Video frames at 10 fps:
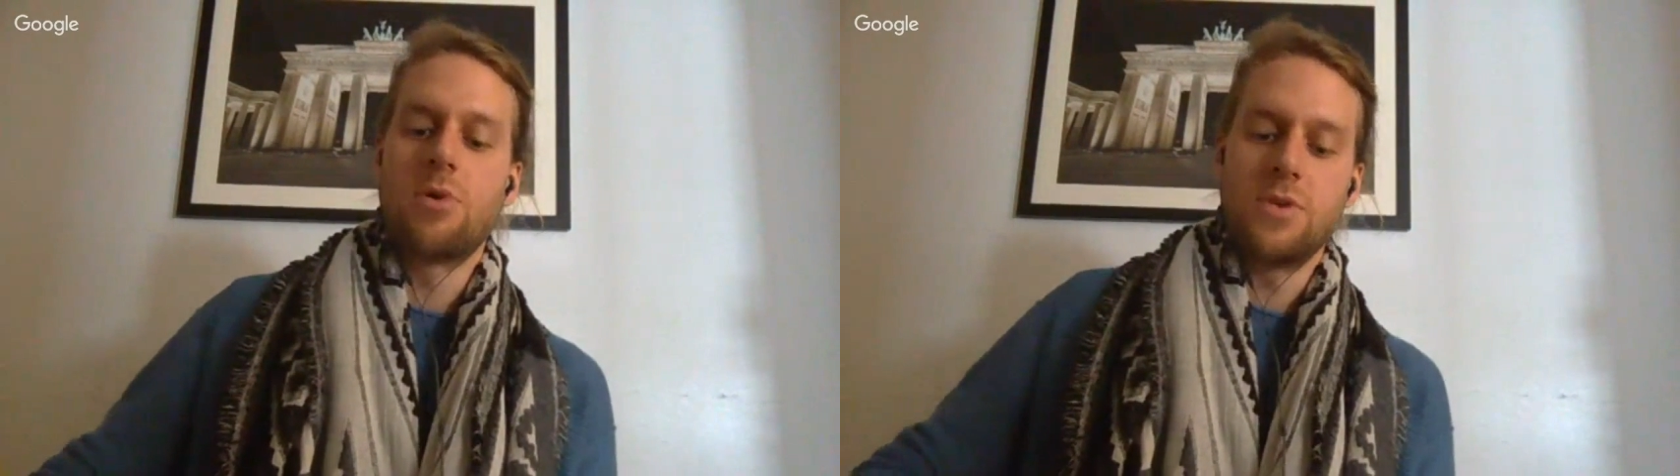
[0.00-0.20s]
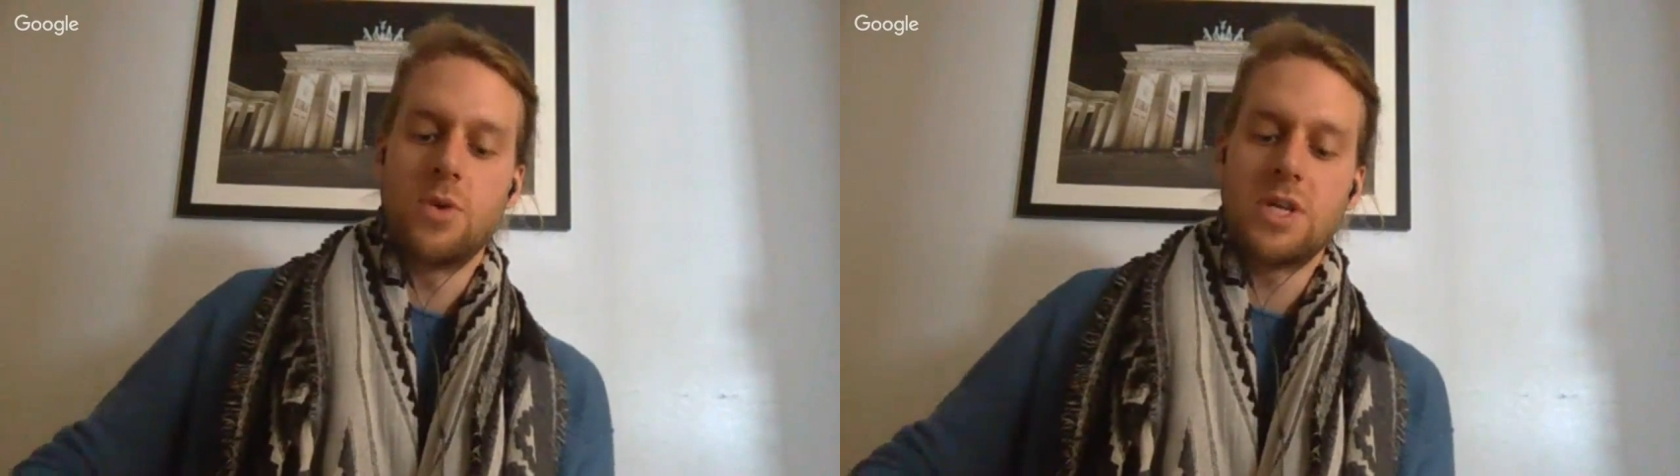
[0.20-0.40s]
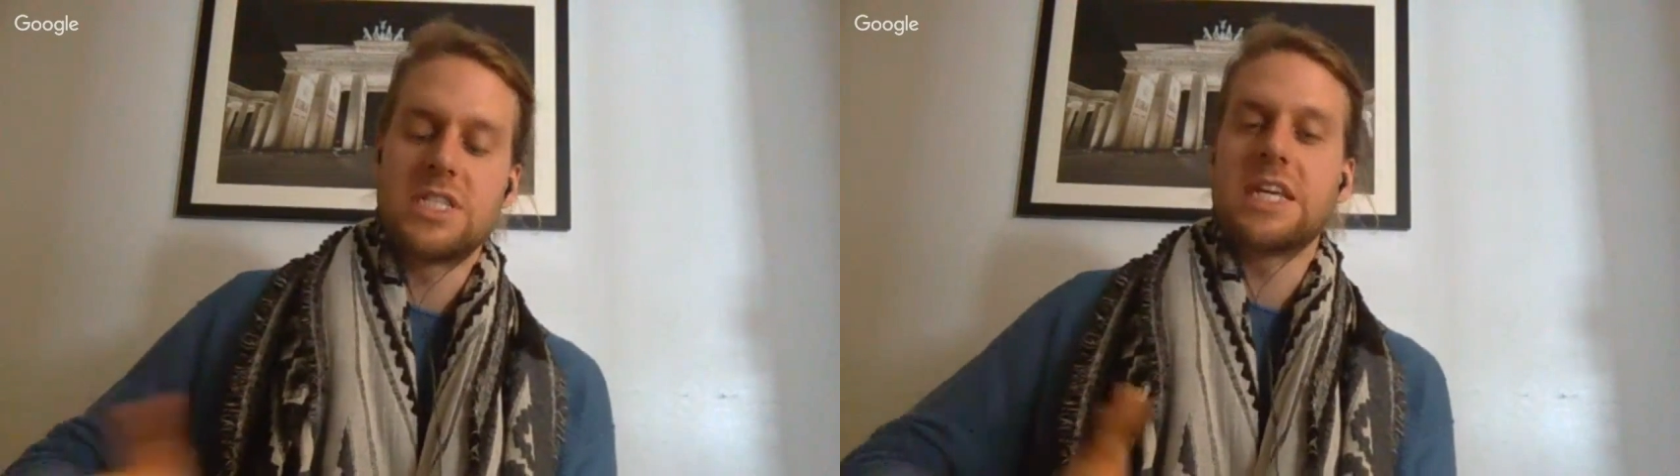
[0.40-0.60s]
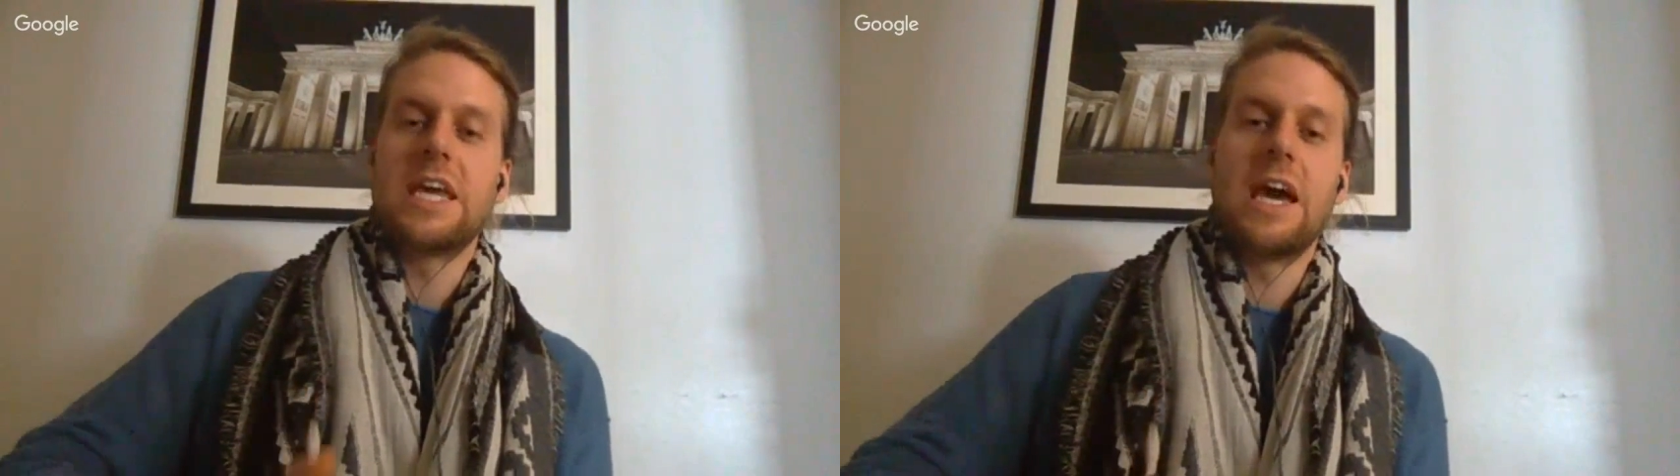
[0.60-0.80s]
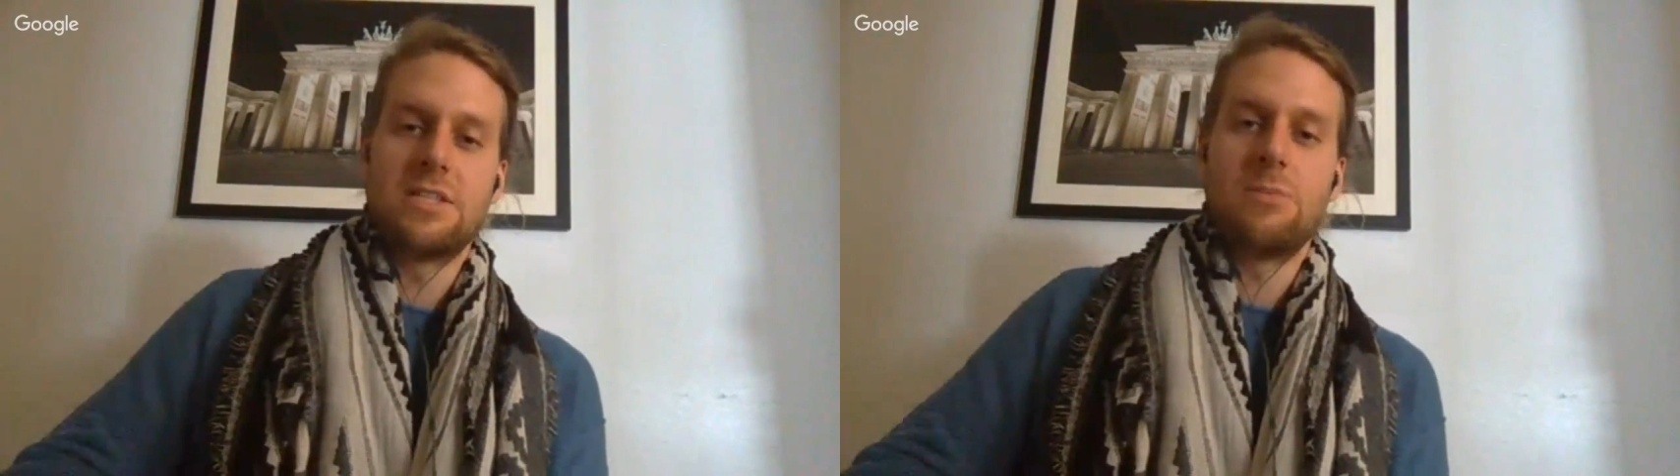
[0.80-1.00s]
of units to
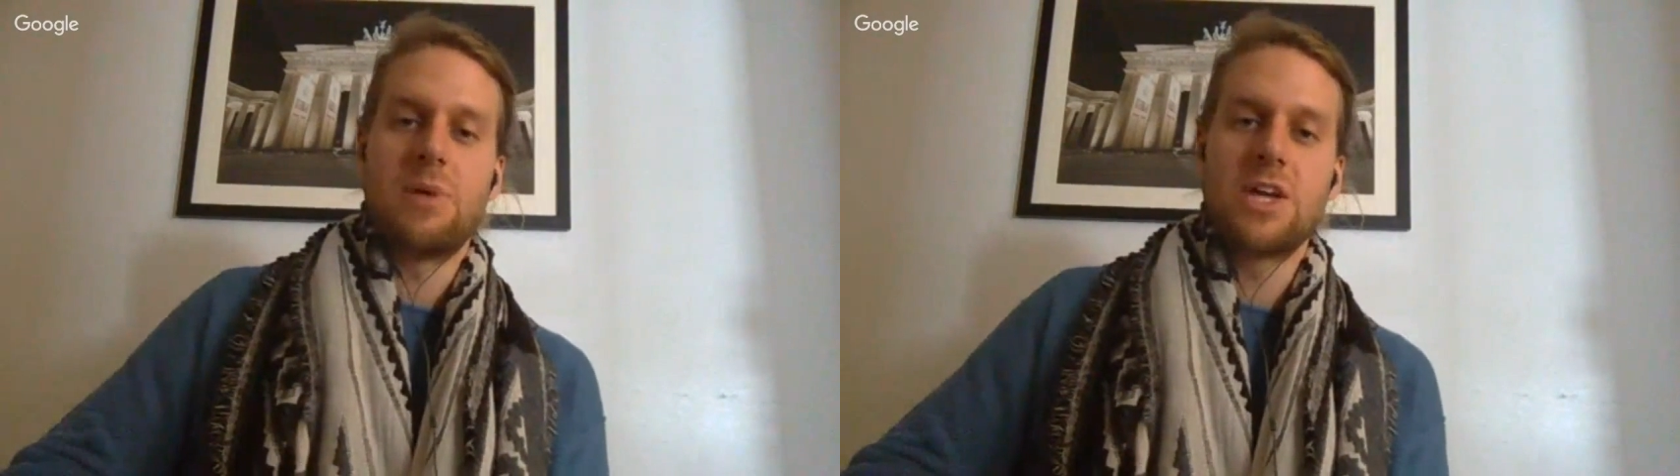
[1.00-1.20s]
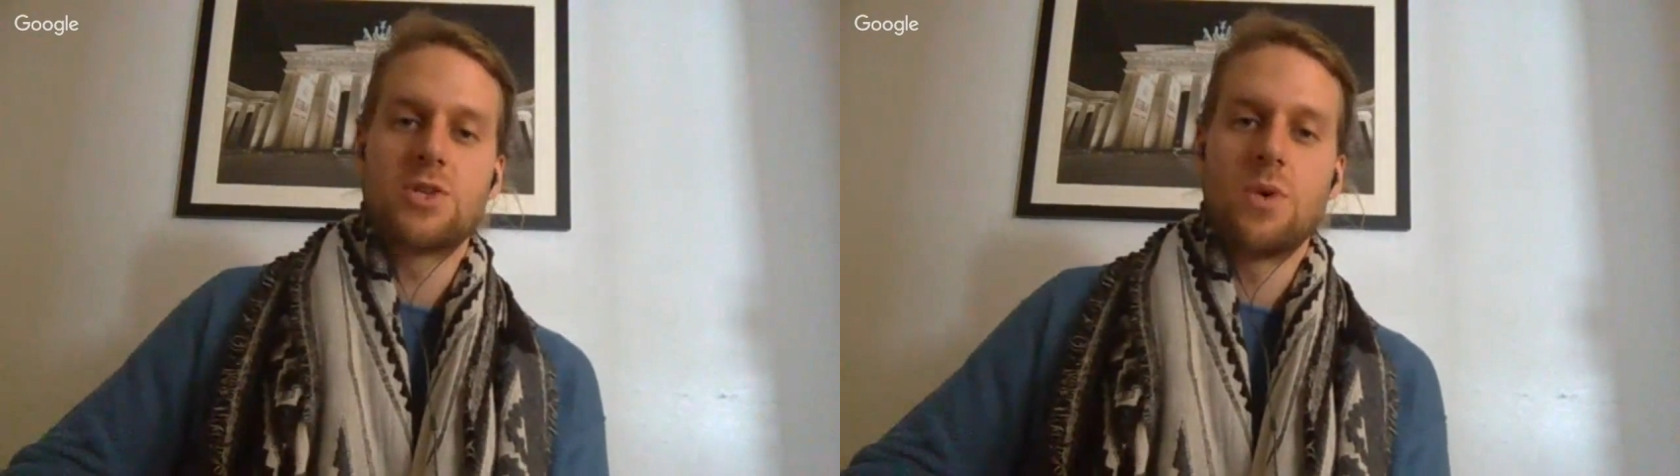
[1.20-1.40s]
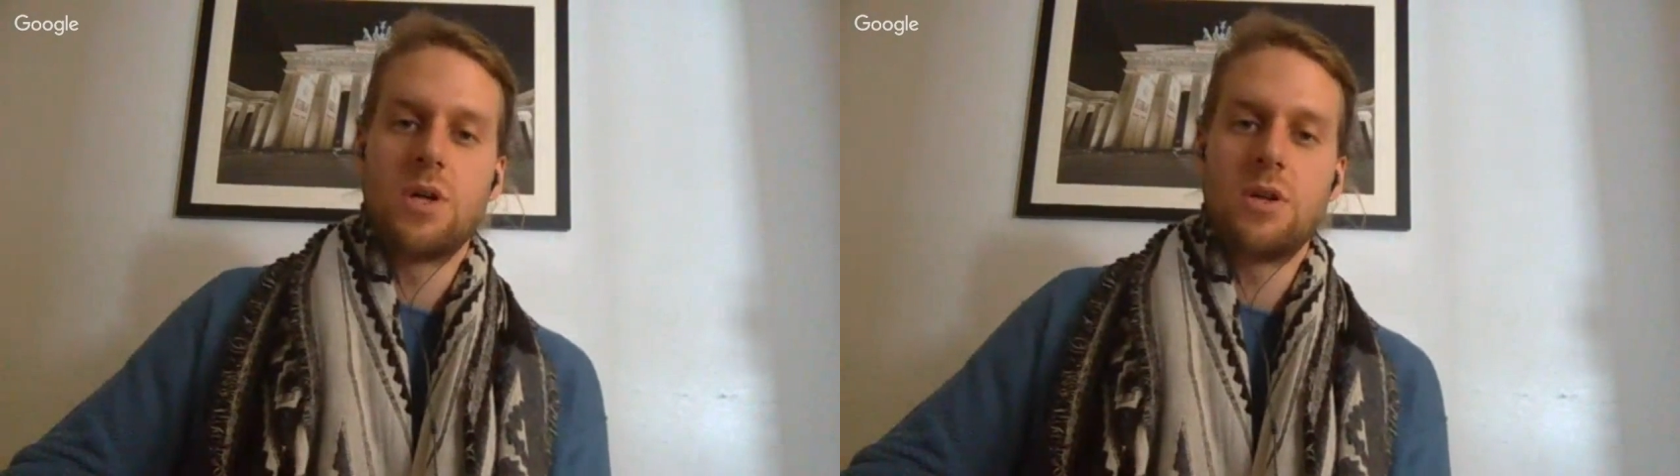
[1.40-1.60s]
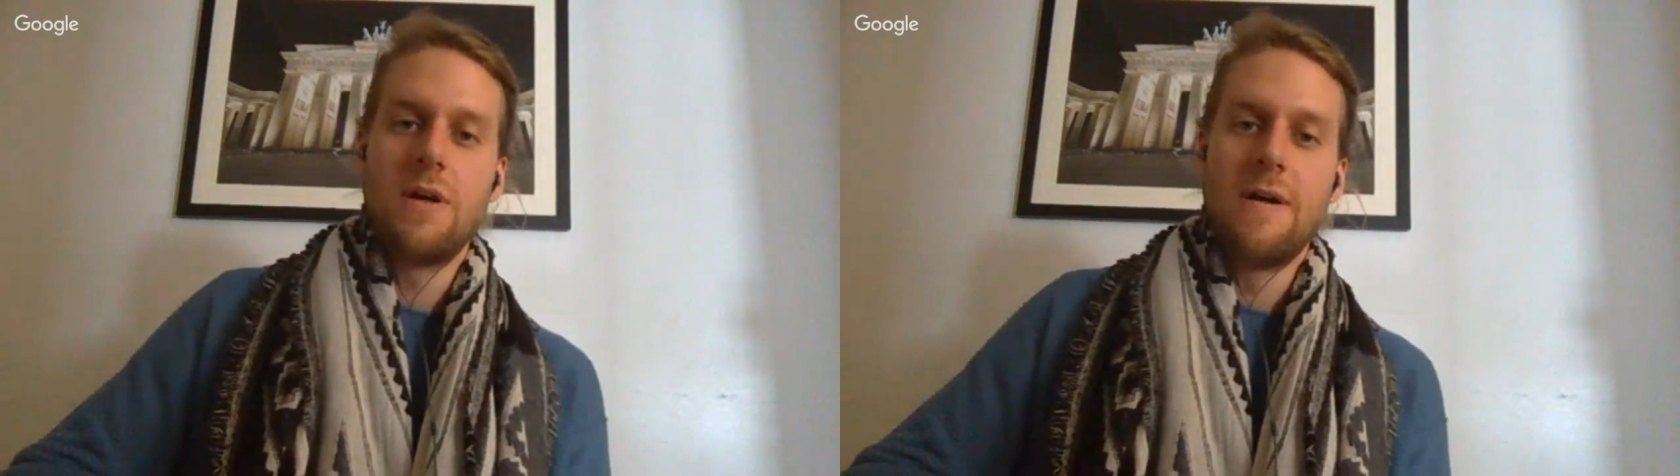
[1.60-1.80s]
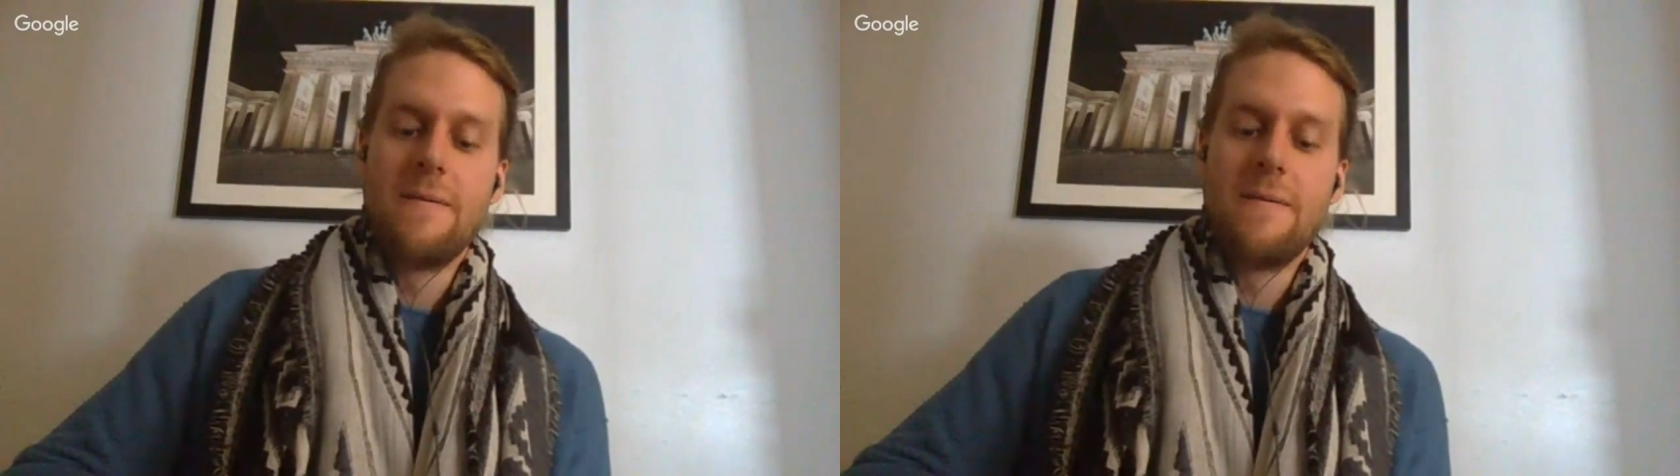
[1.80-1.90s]
get to page 1.